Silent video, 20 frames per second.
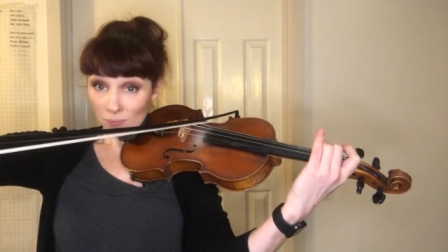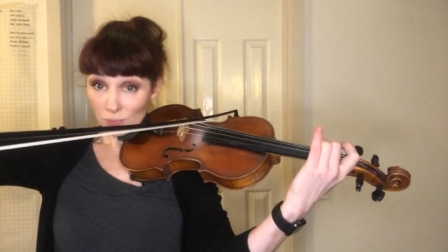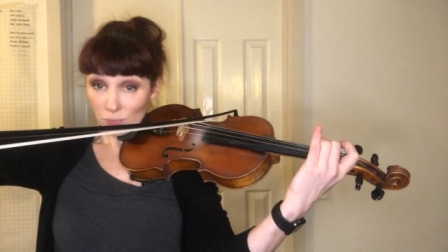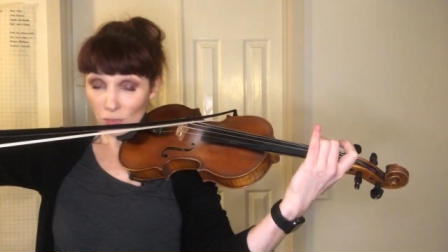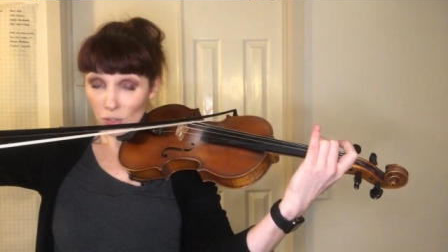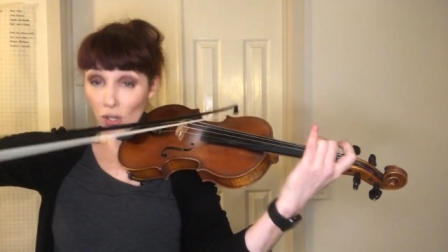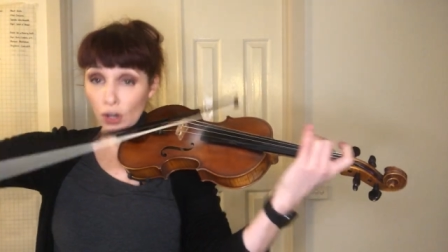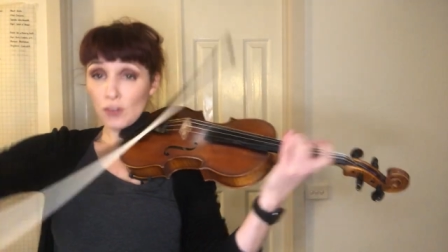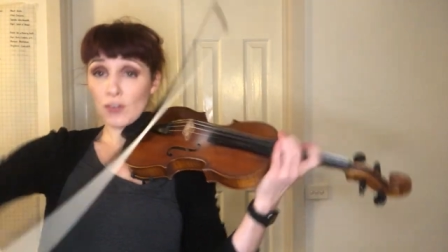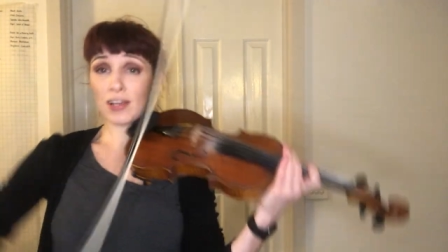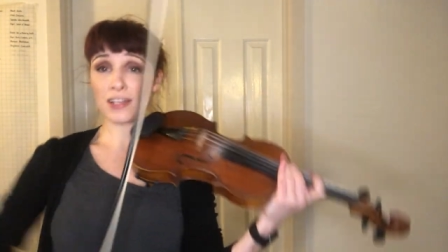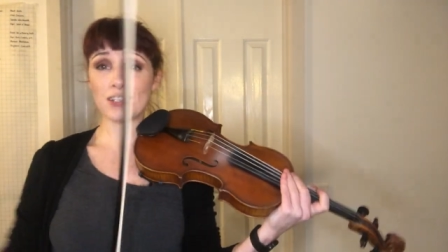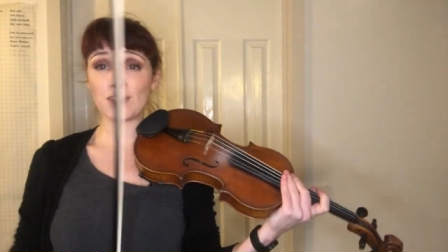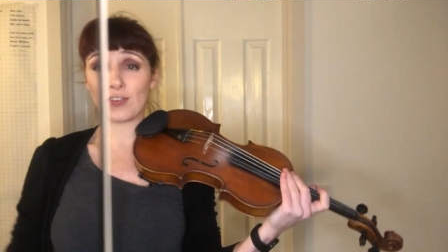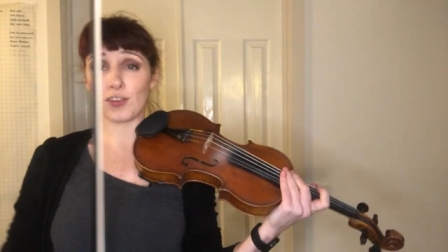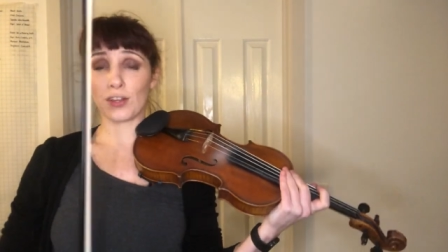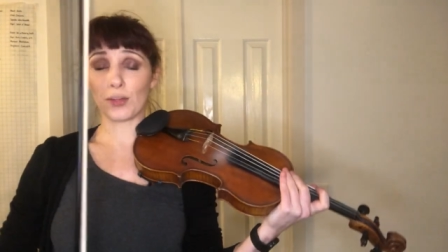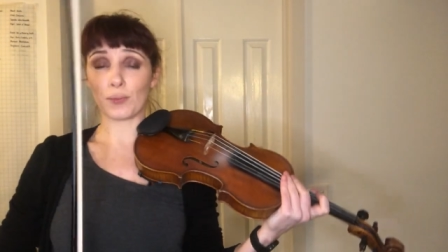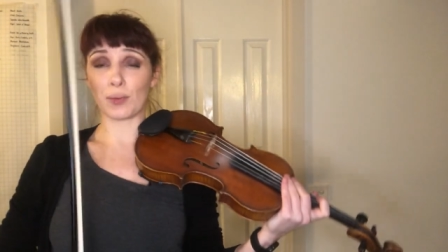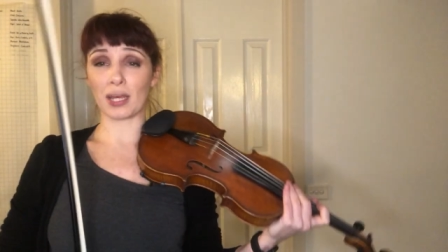no rest
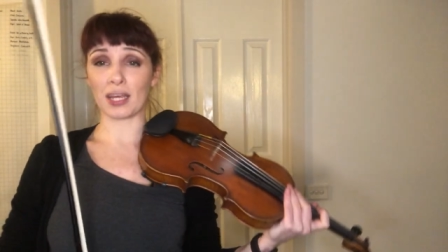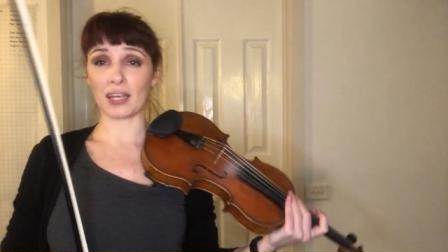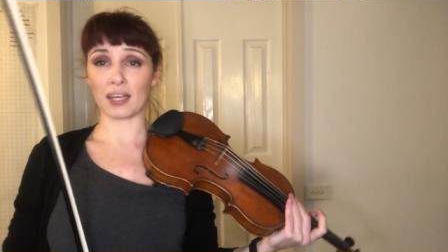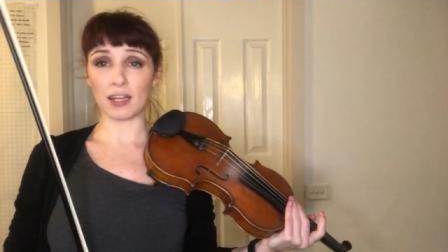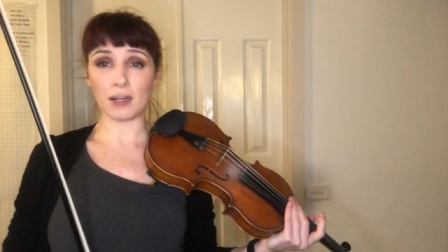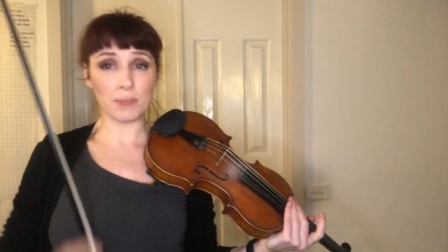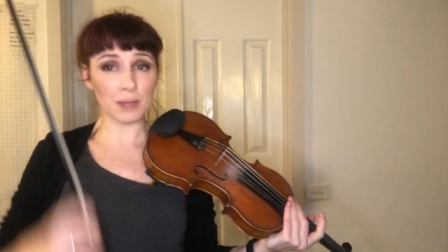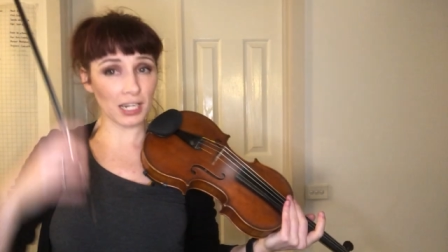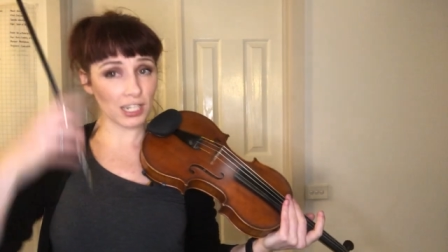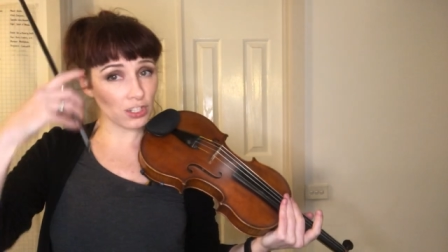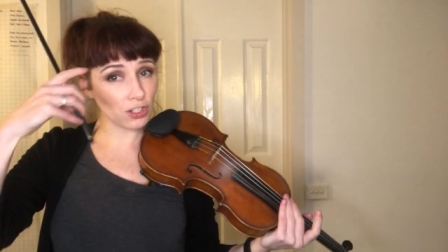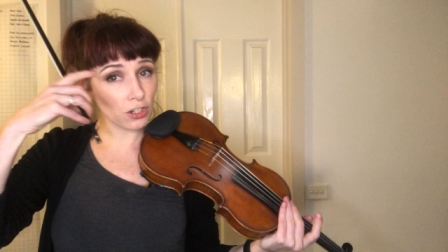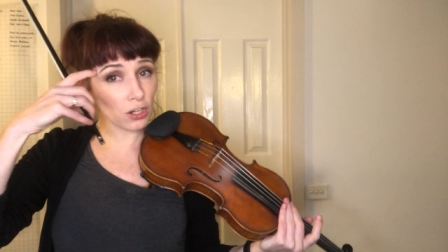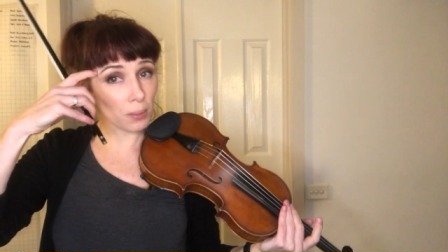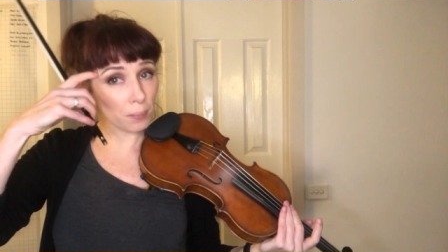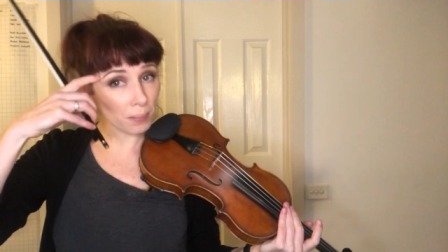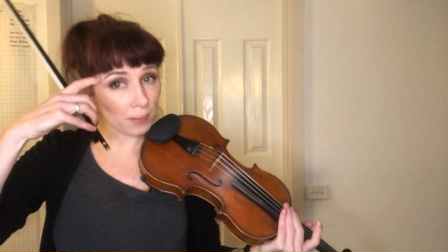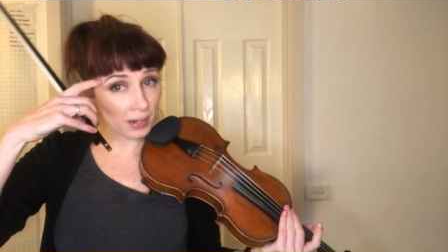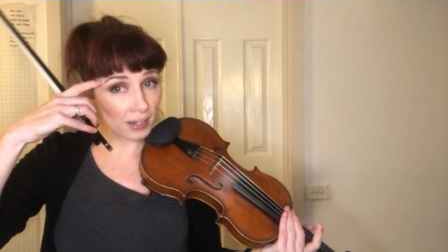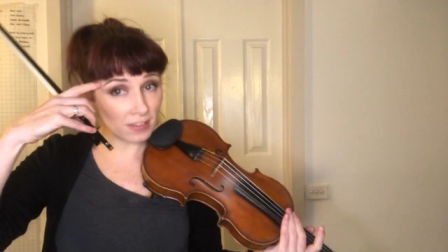for the wicked. Make sure
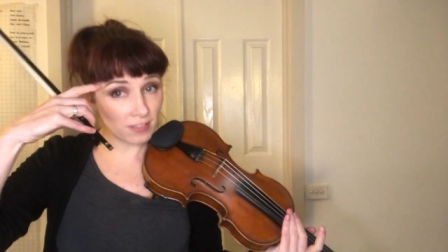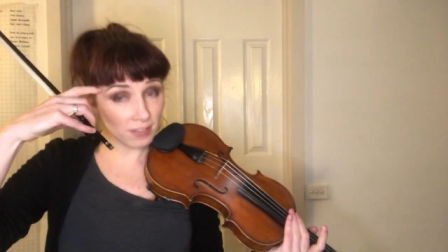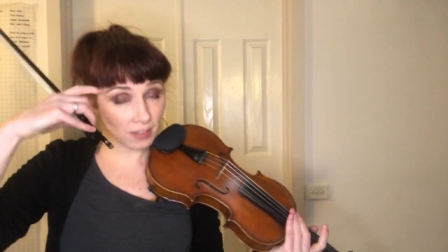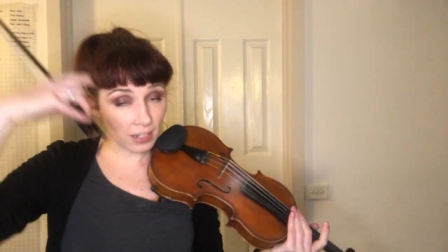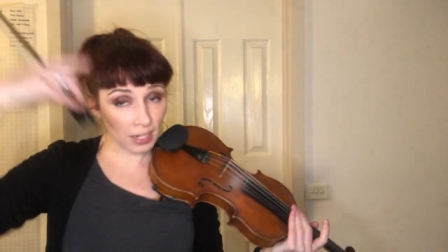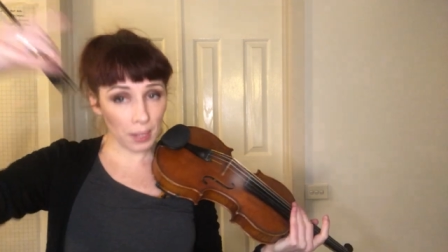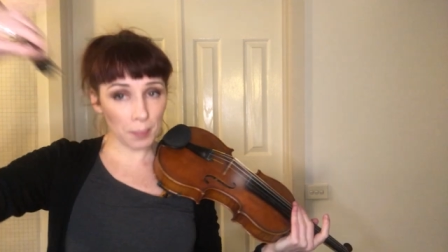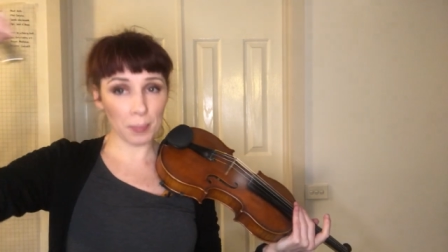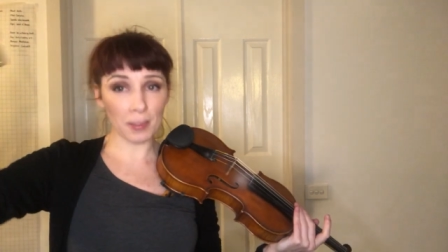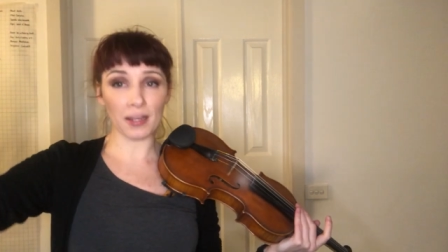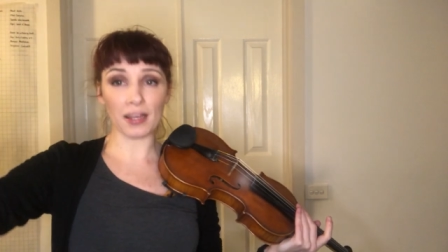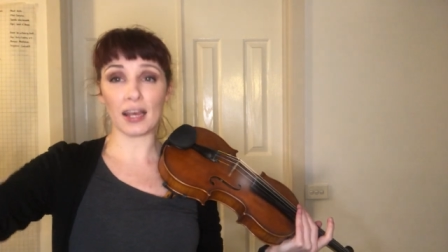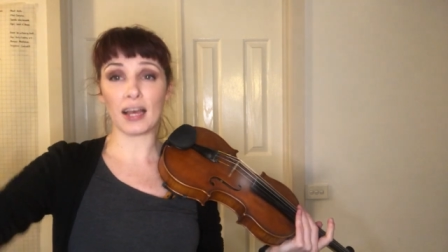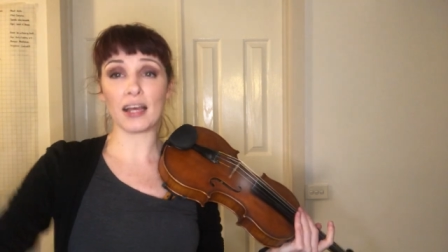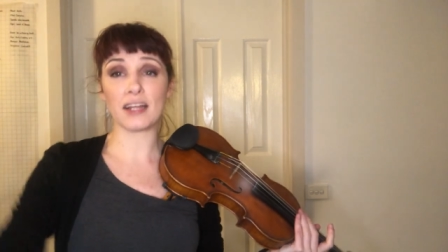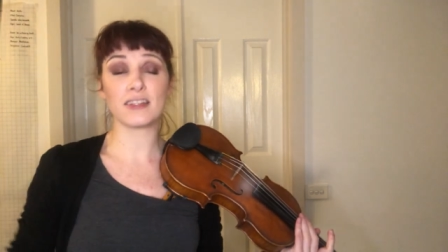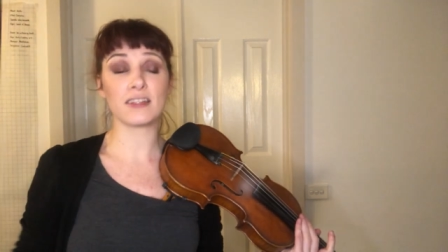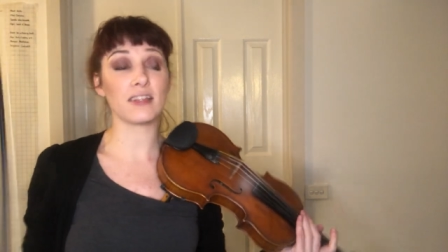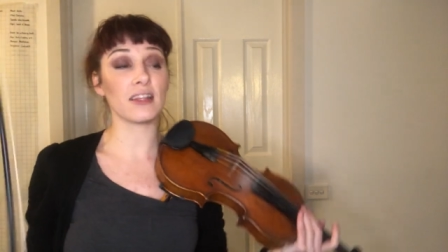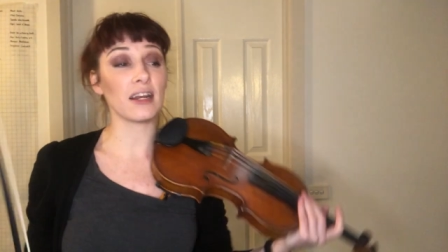your brain's leaping
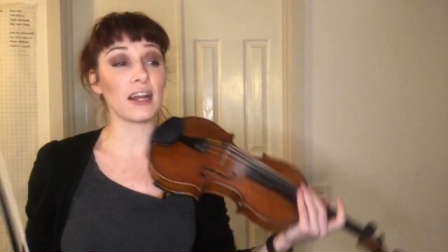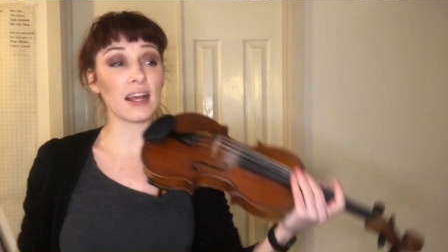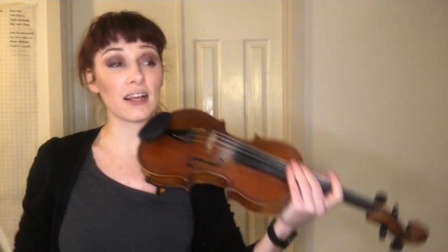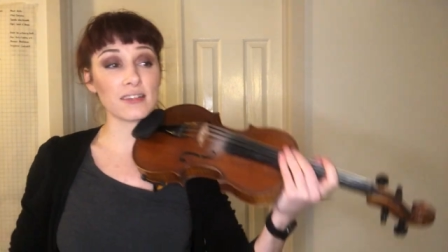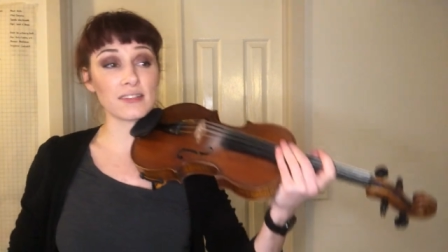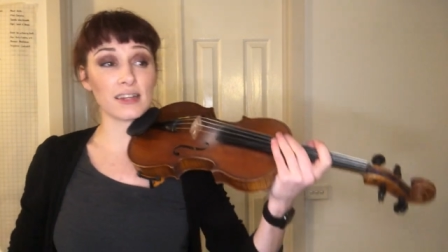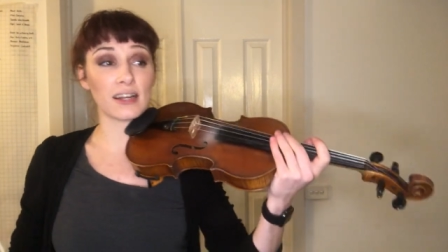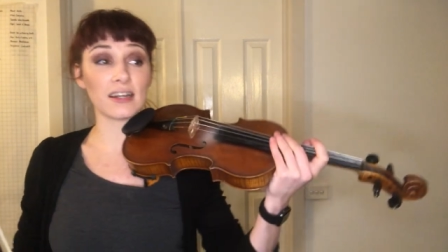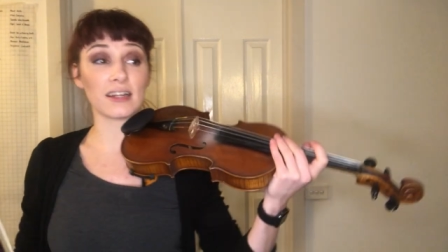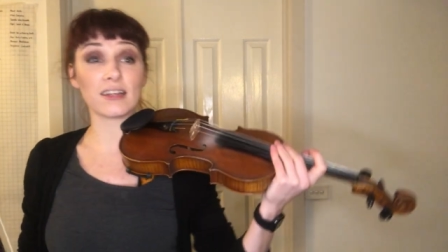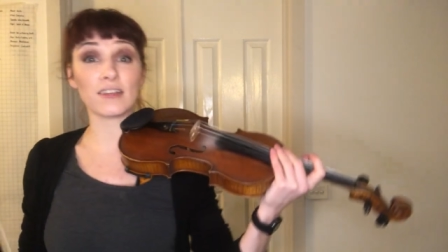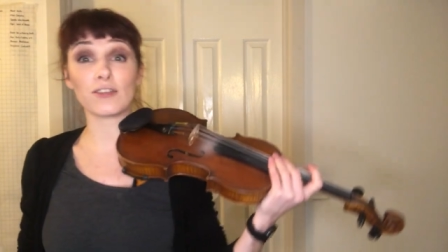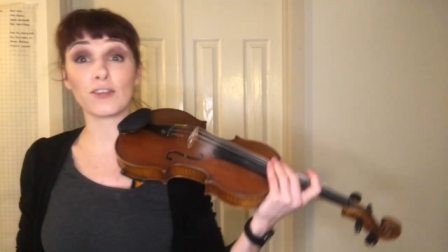ahead to the next idea,